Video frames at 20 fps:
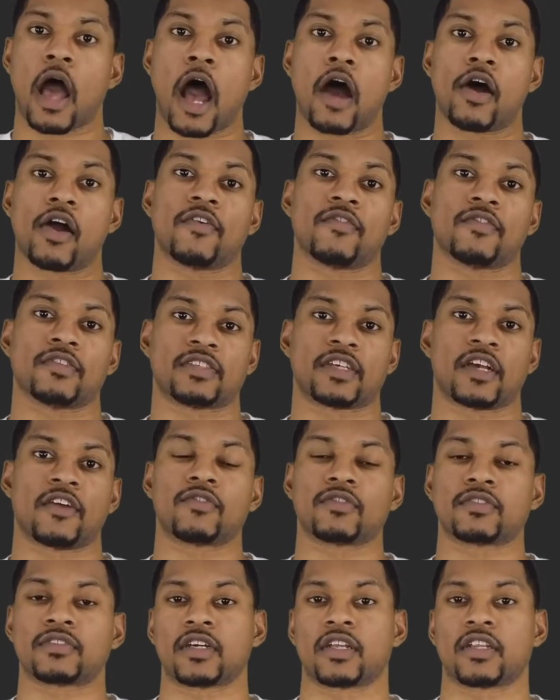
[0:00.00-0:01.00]
However,
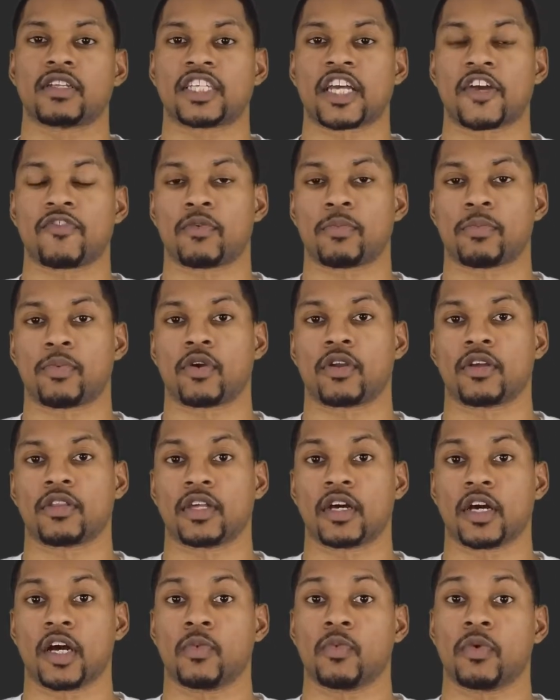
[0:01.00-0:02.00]
several studies have reported
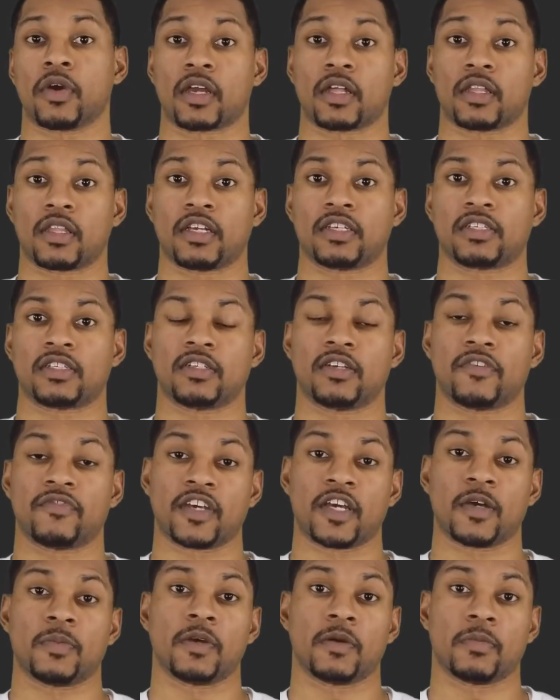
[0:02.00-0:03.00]
the upregulation of
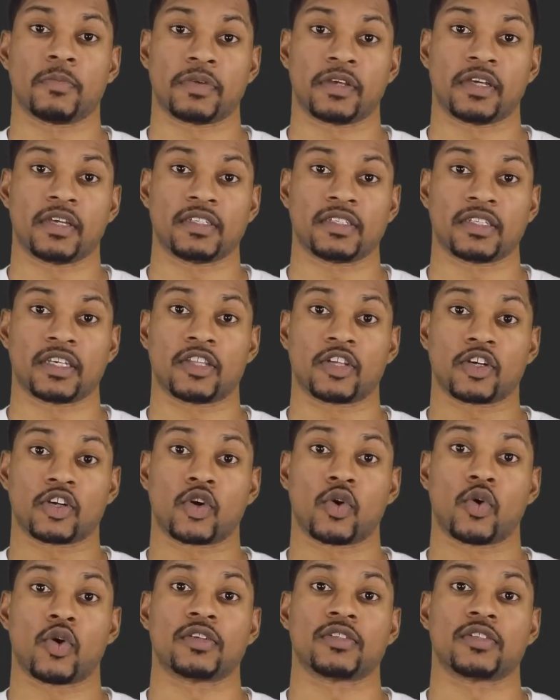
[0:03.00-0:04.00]
MMPs in the
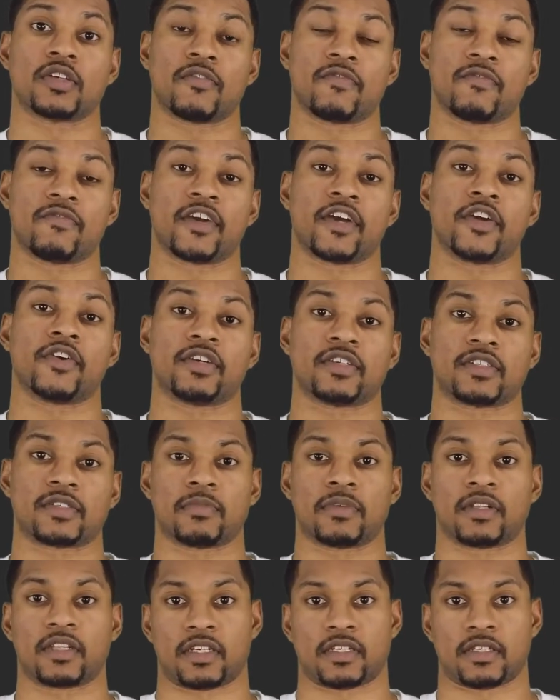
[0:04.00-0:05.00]
course of various
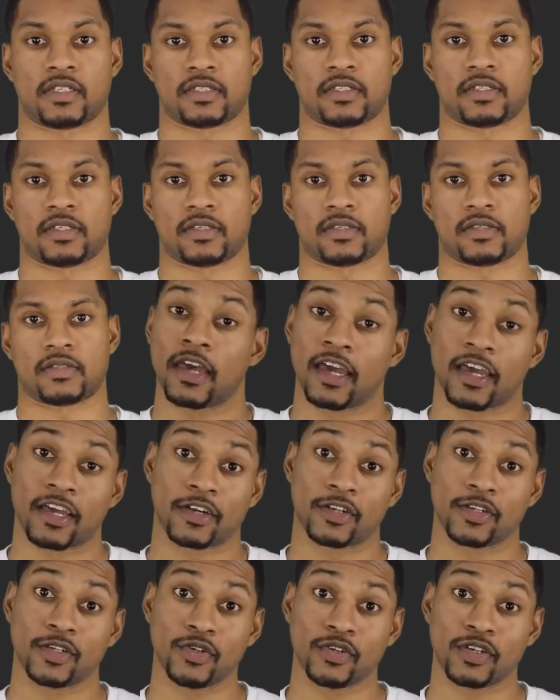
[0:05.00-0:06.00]
malignancies,
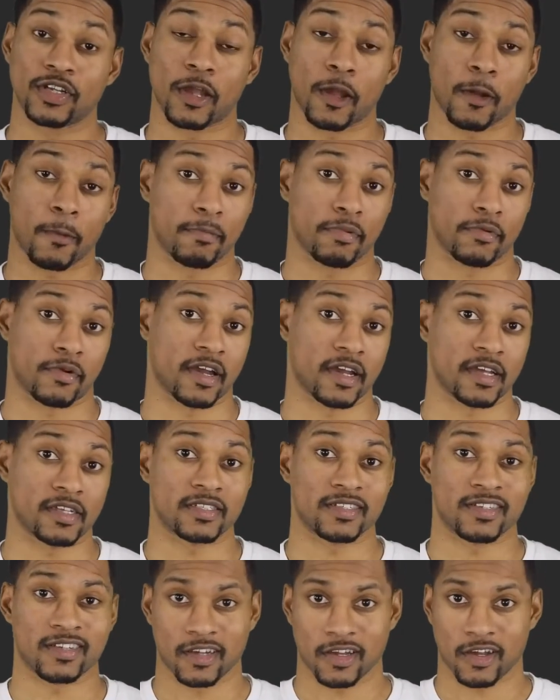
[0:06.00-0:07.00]
including
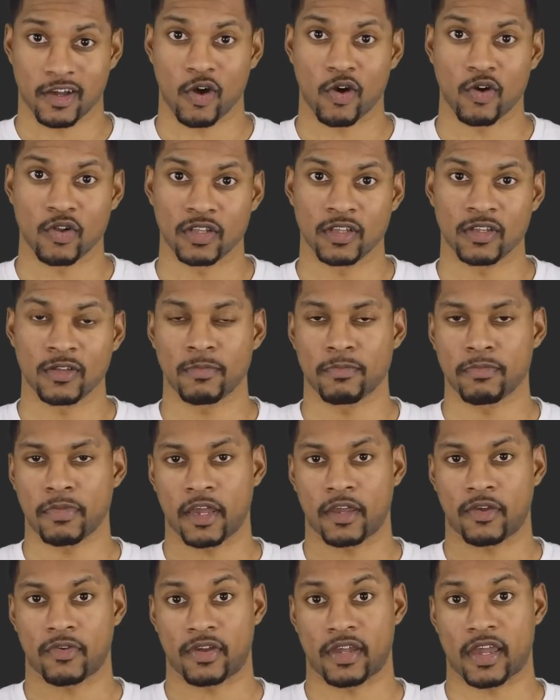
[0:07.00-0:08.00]
breast, colon,
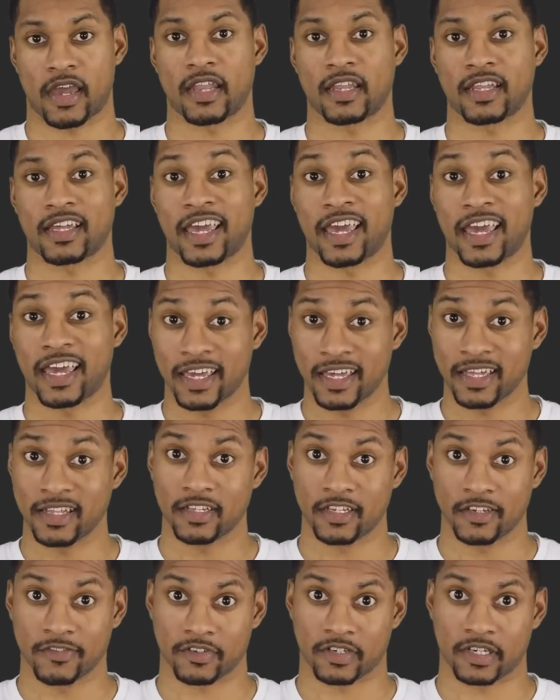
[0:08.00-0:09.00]
pancreatic,
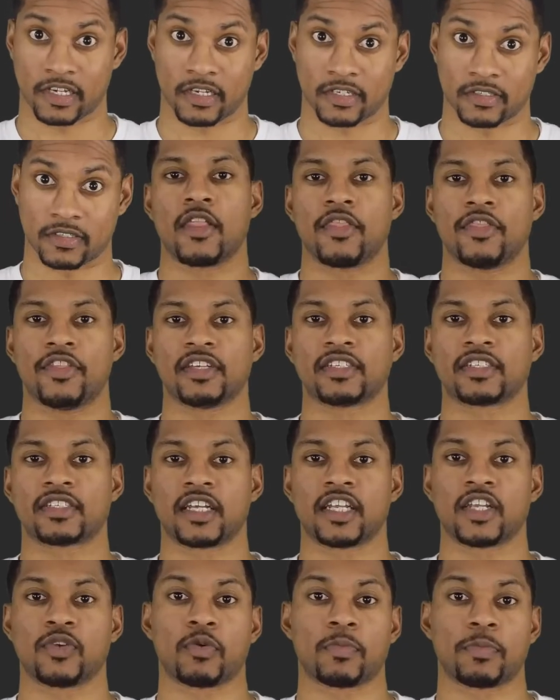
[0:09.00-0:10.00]
and liver cancer. This
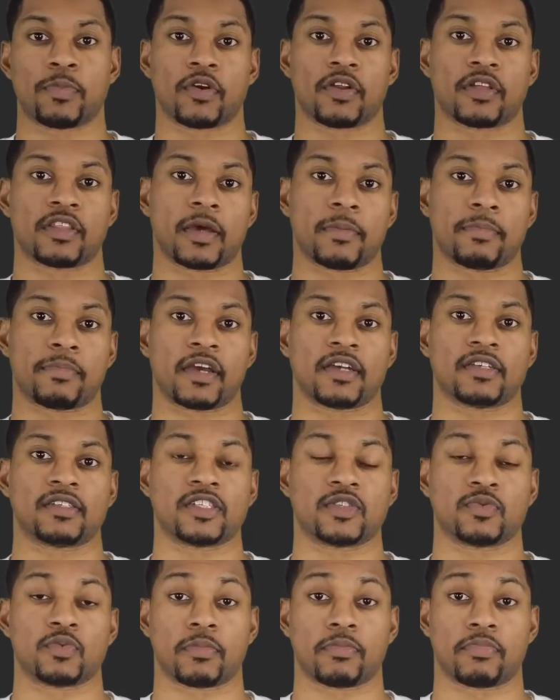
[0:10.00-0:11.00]
study reported that
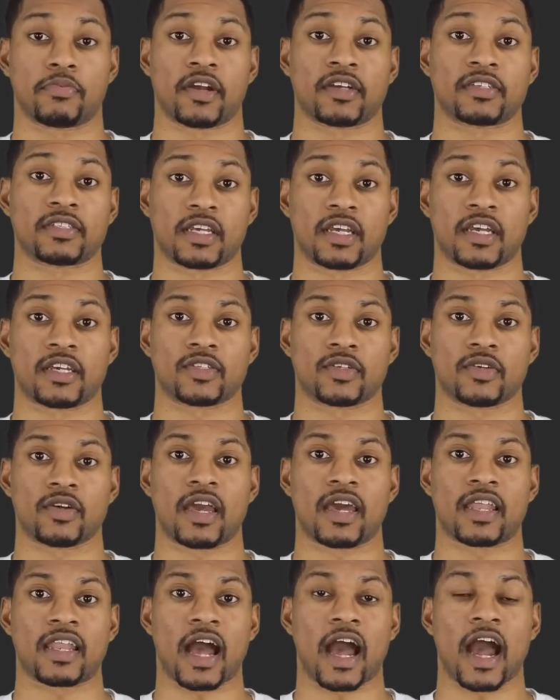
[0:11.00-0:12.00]
patients with breast cancer
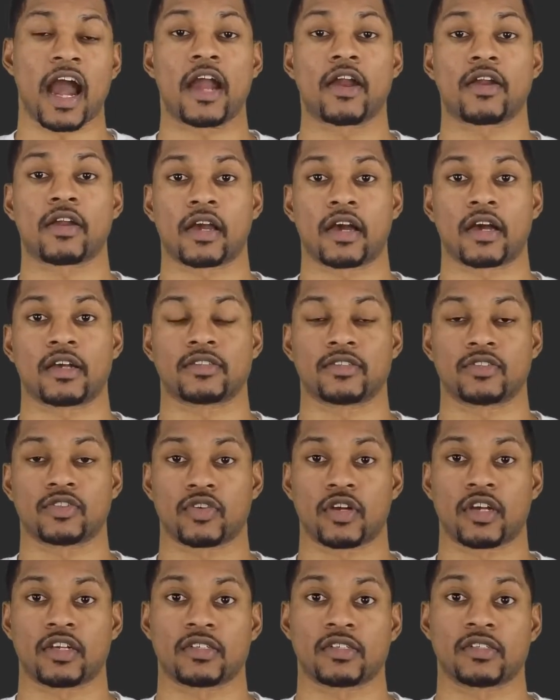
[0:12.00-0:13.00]
had higher
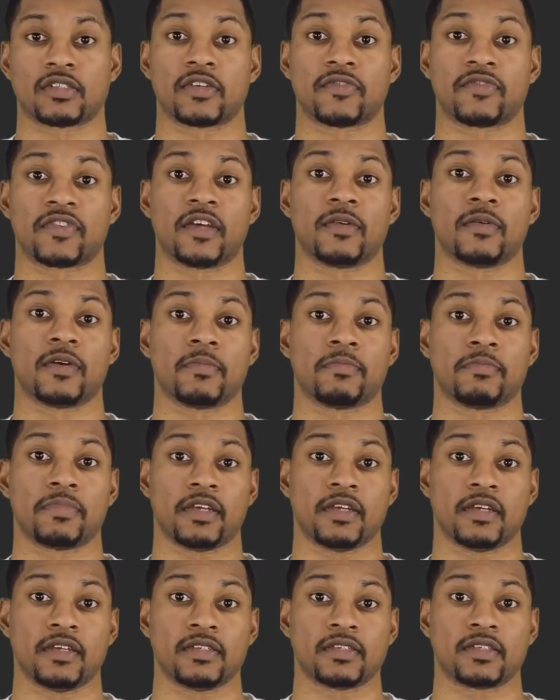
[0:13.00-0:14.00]
concentrations of
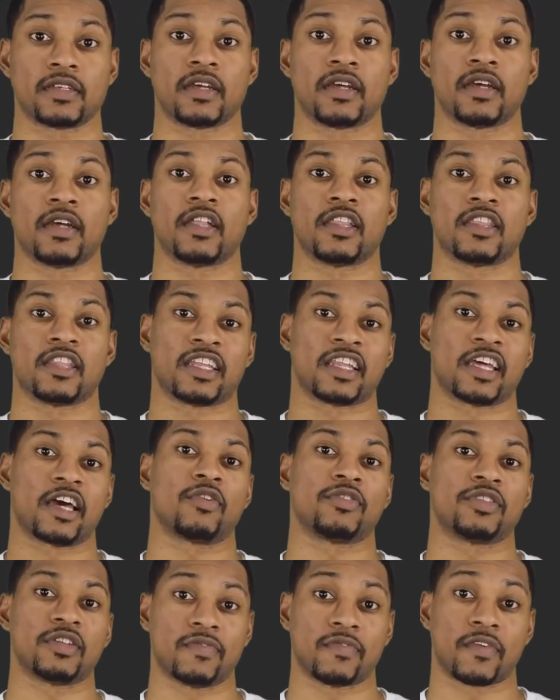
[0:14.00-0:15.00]
MMPs than
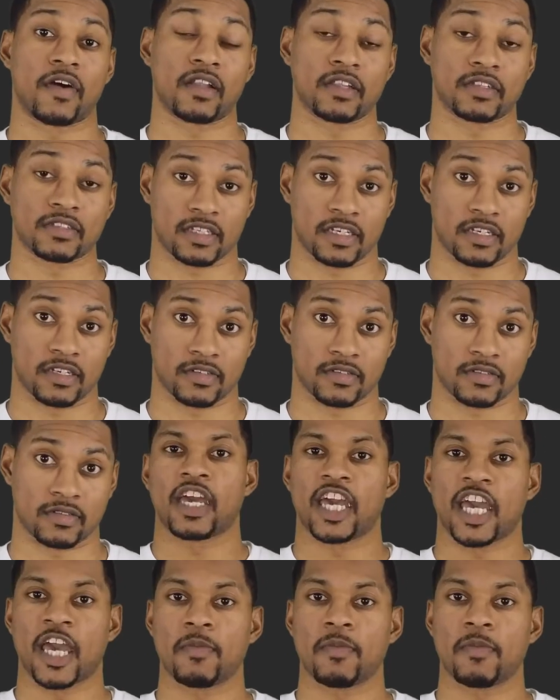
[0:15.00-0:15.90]
healthy volunteers.